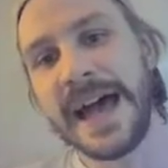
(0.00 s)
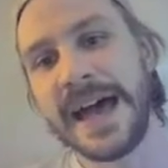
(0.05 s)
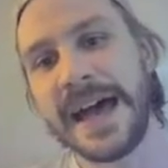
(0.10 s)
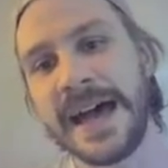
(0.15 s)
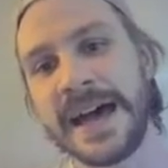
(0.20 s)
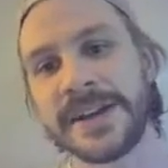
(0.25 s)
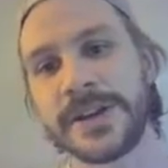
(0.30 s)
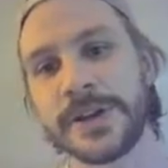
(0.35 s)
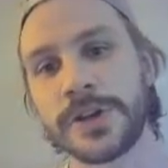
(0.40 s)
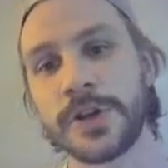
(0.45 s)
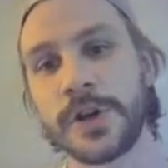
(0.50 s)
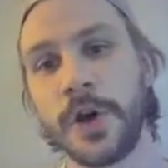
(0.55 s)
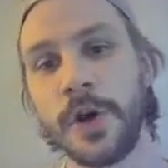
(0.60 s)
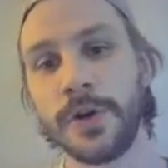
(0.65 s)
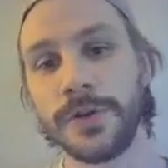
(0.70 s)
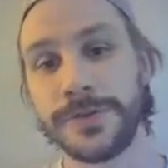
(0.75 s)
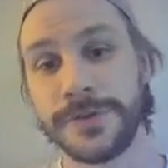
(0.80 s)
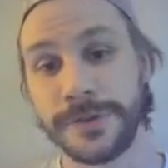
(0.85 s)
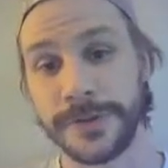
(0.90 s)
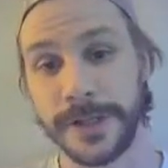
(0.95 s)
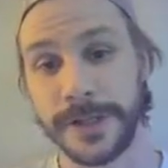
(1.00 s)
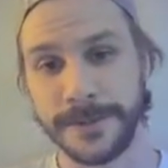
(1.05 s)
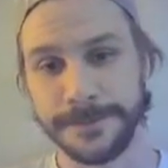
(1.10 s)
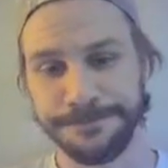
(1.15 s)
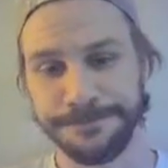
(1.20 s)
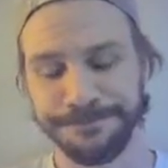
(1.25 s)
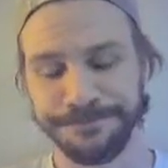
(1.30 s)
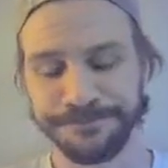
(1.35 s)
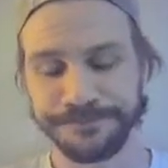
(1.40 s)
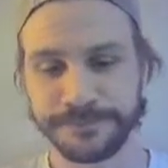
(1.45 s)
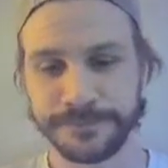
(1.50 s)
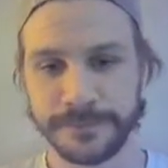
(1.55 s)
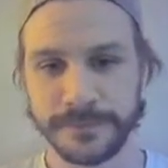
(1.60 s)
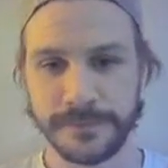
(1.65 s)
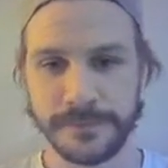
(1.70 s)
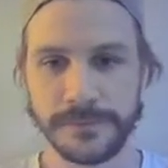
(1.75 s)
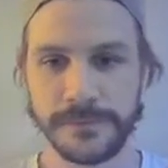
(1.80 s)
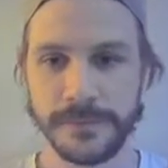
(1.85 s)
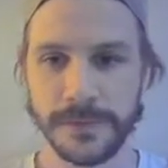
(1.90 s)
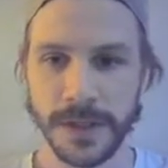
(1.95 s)
Anaconda.
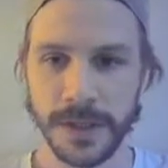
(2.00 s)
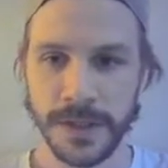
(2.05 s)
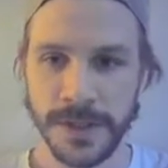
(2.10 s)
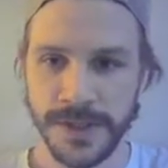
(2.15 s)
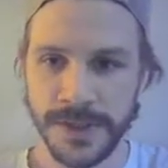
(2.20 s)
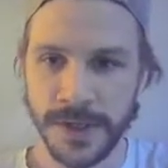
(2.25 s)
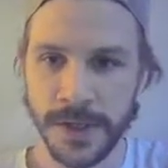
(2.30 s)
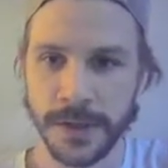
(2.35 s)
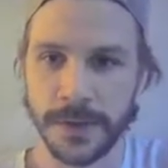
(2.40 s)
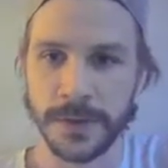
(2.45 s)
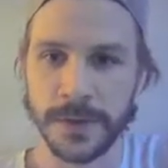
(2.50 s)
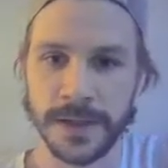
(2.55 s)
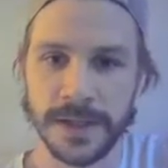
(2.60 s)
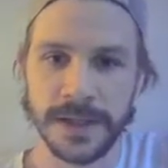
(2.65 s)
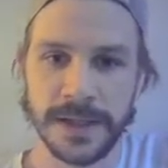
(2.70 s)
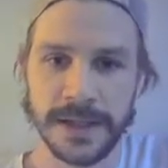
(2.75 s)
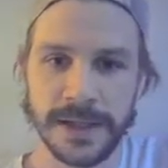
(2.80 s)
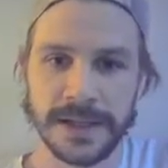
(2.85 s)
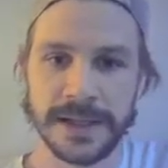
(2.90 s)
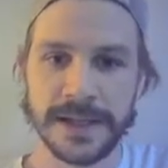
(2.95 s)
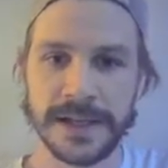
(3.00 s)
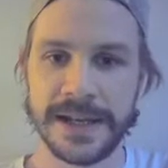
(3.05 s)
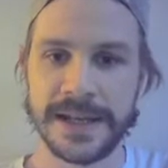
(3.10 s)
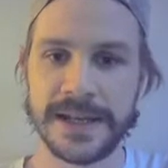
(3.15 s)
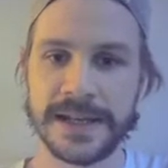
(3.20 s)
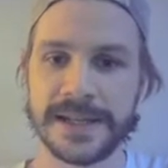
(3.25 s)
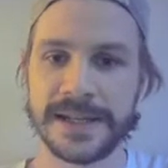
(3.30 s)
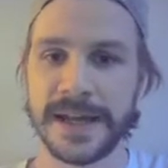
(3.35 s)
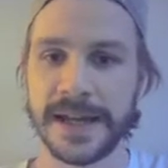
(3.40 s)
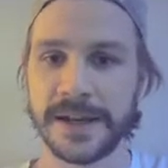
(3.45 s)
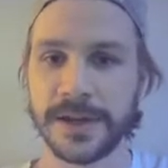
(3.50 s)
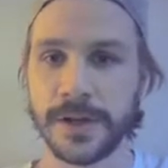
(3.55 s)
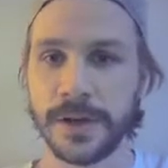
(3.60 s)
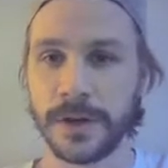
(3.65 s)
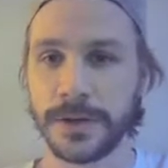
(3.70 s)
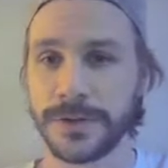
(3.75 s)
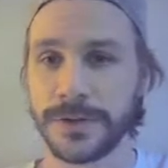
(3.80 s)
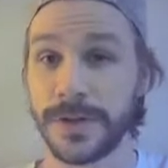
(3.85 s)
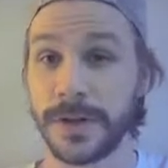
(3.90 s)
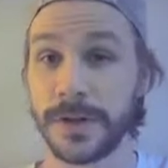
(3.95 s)
So Lady
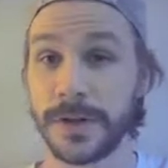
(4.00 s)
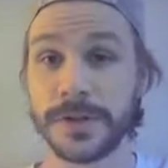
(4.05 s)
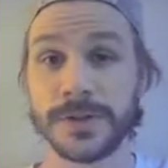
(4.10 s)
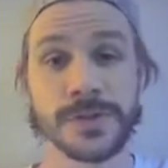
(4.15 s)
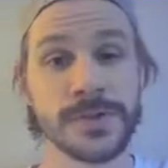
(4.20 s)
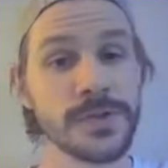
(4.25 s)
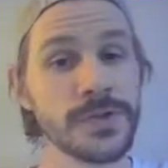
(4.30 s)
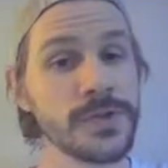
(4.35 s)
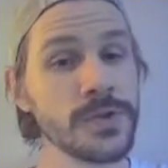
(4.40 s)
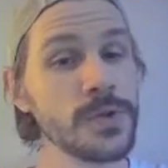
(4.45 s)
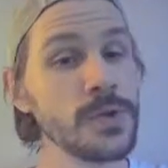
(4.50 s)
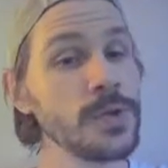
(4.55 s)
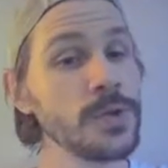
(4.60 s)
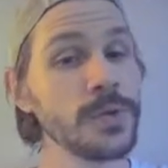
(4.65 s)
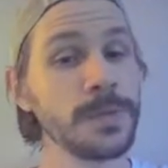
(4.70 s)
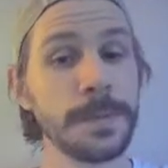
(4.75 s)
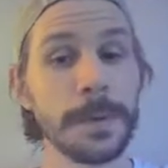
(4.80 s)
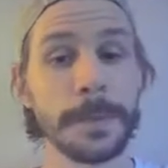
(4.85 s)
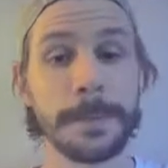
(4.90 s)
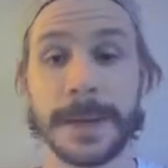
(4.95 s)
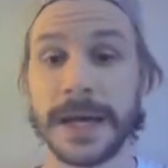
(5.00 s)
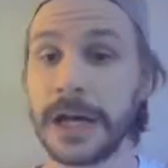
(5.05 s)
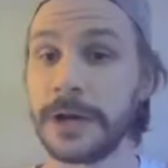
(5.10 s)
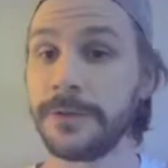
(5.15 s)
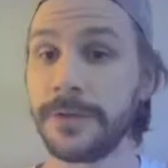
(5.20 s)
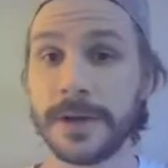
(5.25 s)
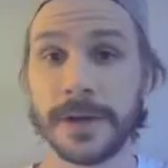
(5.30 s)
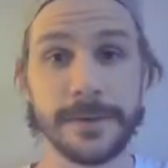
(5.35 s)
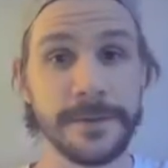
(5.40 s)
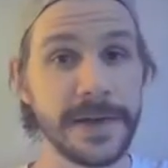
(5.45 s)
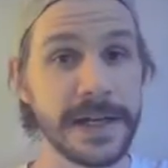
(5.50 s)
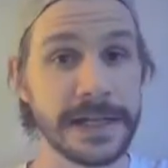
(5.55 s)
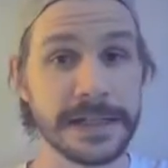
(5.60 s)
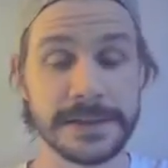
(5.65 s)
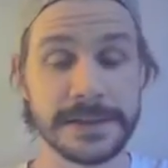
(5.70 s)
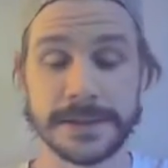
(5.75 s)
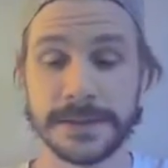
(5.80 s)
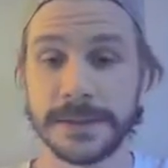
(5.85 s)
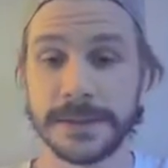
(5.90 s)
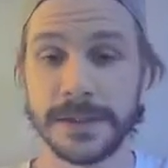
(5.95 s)
Anaconda, super powerful
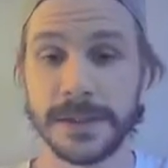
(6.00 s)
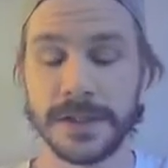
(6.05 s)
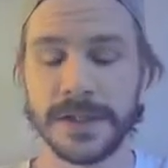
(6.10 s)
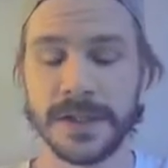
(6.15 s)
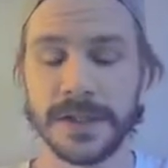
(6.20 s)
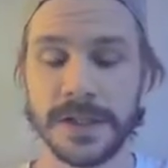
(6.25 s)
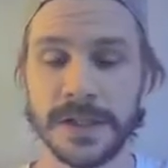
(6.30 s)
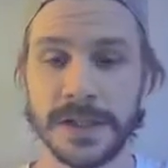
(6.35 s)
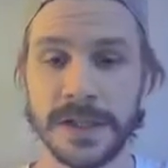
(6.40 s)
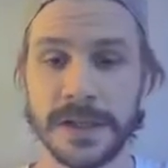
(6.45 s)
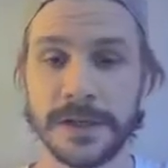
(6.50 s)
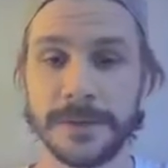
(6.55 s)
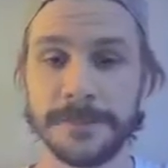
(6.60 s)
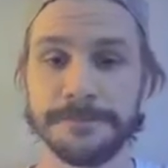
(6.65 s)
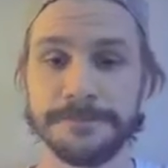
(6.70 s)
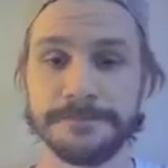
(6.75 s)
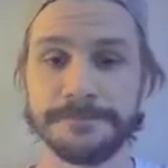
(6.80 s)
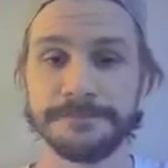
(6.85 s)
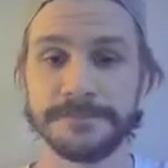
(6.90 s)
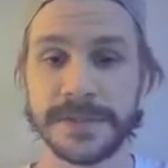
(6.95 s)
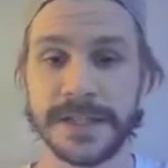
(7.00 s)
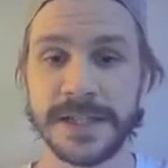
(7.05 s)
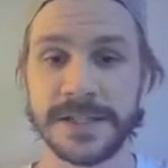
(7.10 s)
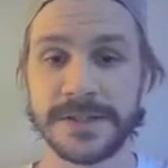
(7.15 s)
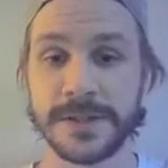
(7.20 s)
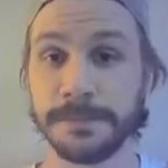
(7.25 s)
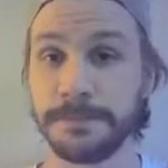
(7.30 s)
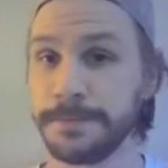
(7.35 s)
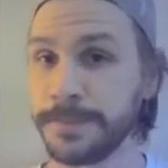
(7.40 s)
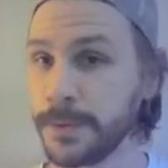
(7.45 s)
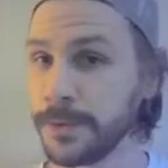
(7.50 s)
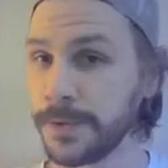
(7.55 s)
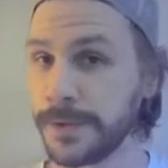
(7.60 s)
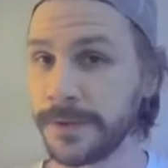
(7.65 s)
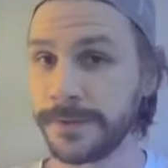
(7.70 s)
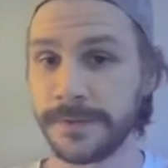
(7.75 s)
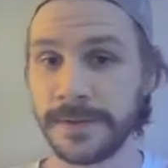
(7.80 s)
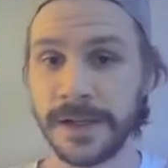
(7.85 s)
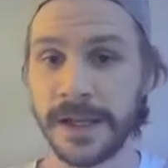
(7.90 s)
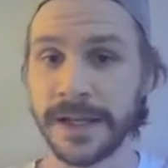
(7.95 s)
effect. It's a
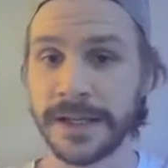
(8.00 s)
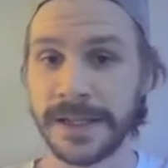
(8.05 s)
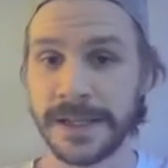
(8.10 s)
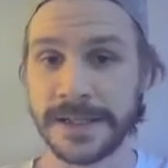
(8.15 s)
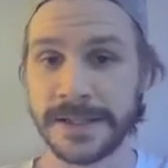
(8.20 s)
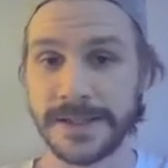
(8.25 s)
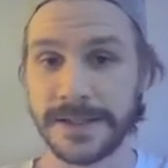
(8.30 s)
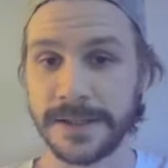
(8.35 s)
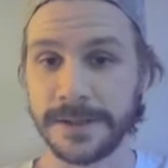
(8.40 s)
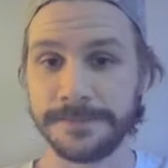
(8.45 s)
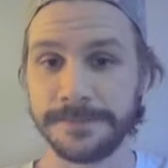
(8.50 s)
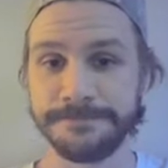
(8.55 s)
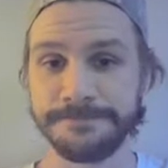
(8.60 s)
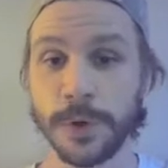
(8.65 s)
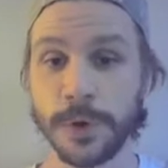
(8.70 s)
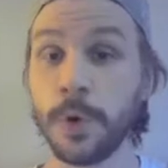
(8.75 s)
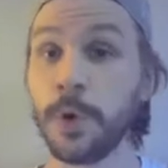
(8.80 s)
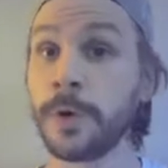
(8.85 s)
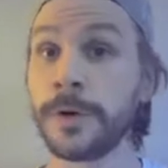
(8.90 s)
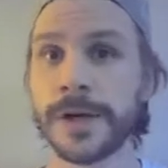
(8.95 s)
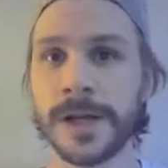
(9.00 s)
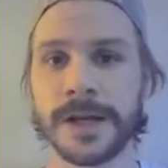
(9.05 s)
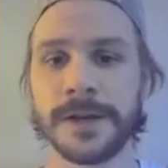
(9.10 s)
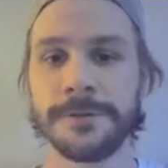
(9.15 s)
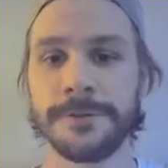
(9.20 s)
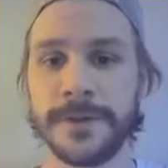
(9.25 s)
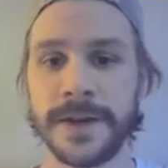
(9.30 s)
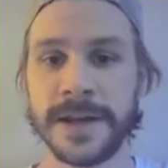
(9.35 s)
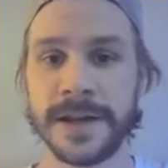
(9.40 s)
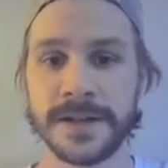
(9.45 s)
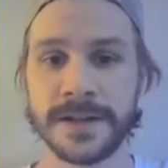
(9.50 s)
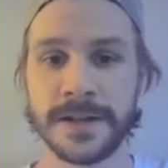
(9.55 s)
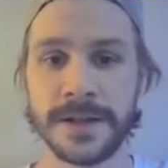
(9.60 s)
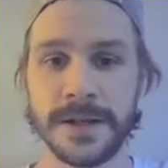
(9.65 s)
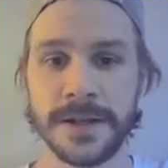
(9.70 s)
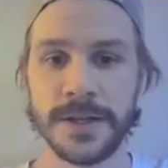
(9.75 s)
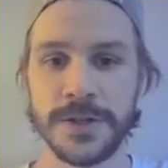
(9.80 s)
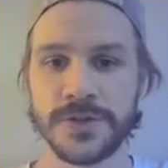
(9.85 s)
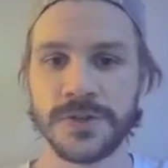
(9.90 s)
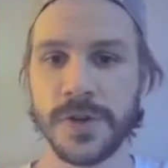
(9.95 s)
it's a aura effect.
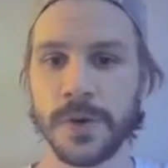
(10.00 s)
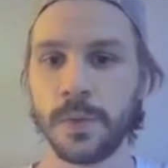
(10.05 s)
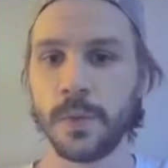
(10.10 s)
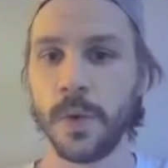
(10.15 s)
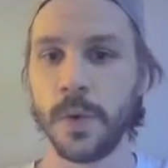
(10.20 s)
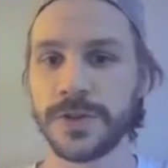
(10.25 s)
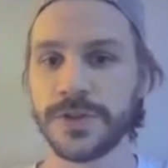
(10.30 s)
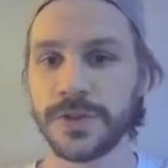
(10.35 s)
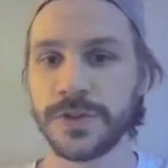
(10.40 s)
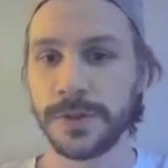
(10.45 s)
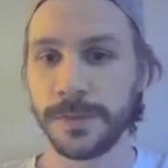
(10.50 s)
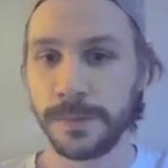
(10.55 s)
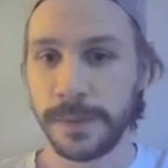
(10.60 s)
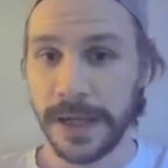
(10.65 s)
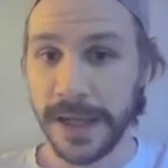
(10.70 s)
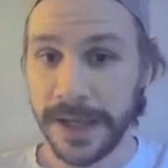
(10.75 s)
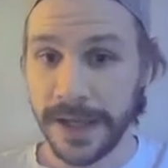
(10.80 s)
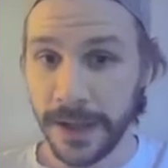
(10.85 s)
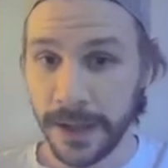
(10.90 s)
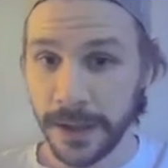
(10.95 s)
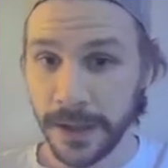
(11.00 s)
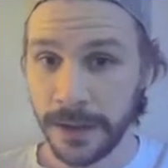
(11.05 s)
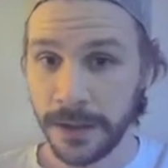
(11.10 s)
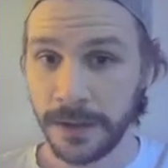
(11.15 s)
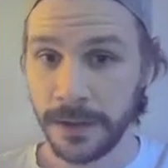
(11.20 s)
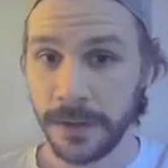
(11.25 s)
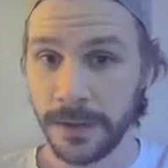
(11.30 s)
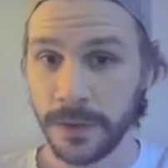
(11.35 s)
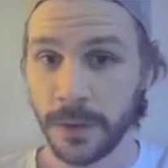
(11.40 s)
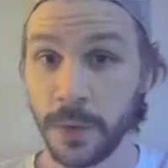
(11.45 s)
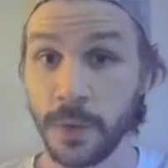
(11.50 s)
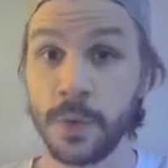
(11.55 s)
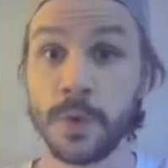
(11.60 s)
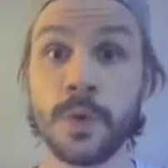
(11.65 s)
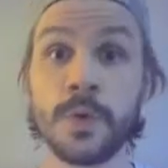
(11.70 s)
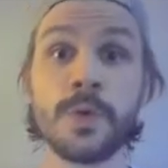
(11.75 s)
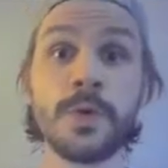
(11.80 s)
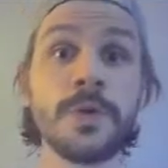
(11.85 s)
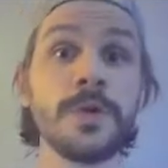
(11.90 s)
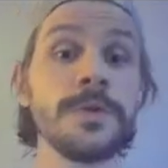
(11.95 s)
So once you play her,
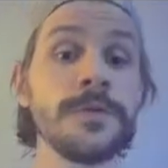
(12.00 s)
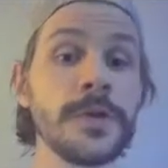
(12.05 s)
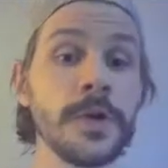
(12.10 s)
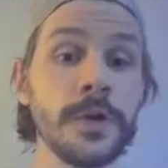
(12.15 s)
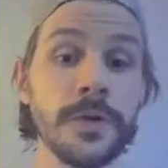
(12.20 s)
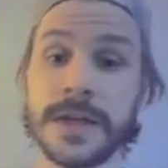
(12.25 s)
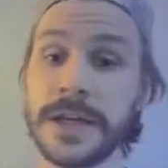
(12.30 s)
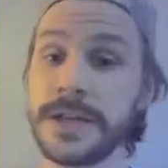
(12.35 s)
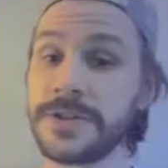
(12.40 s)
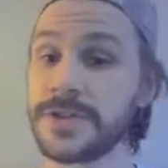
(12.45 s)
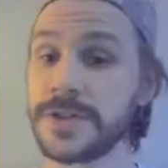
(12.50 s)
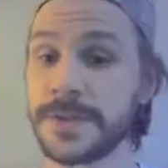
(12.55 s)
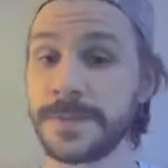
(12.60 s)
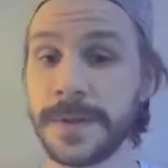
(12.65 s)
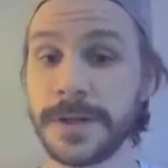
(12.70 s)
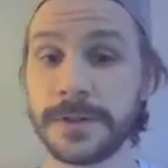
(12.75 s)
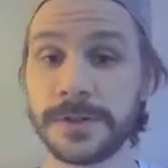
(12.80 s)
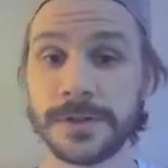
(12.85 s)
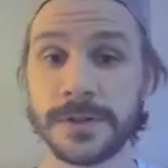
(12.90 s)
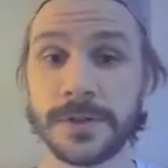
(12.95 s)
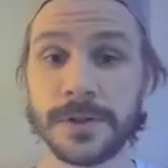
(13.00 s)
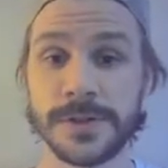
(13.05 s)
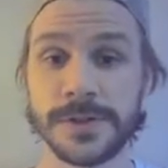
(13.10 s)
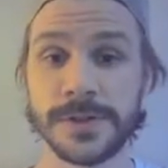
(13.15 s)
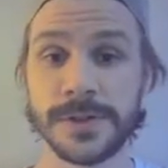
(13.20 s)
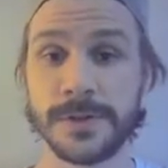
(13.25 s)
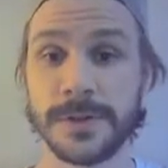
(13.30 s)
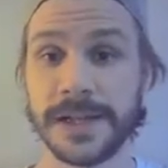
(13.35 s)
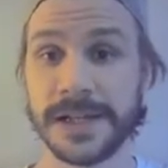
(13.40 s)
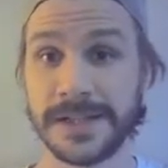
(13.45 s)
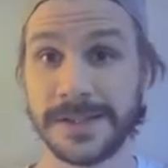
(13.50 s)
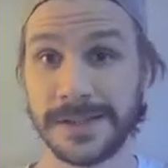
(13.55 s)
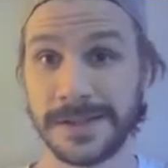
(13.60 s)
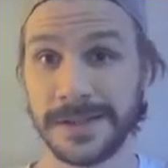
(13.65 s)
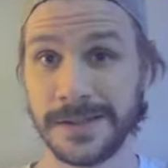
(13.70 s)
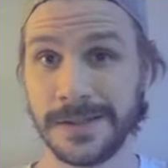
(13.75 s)
all of your nature spells cost 2 less.